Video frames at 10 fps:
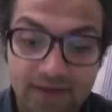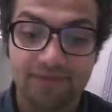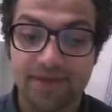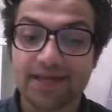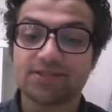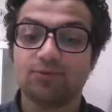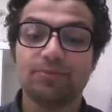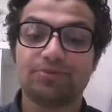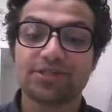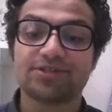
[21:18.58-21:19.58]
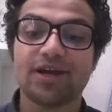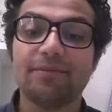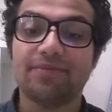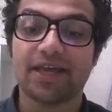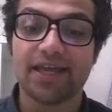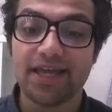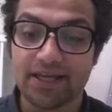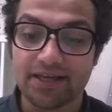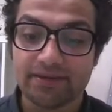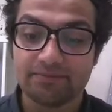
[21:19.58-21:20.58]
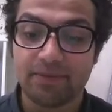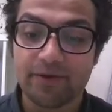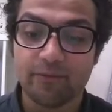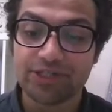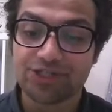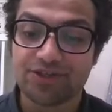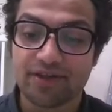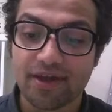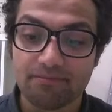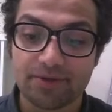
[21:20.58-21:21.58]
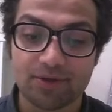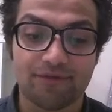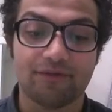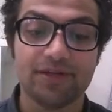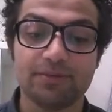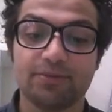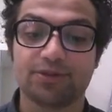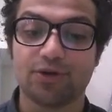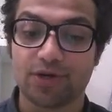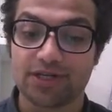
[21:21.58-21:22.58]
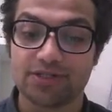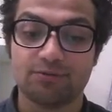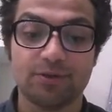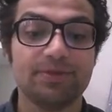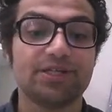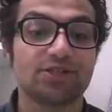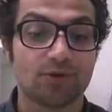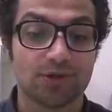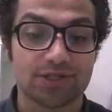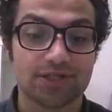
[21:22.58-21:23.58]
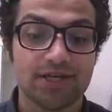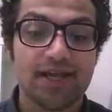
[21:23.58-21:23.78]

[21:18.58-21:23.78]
Next, we prescribe the key by which the number of available tokens will be stored.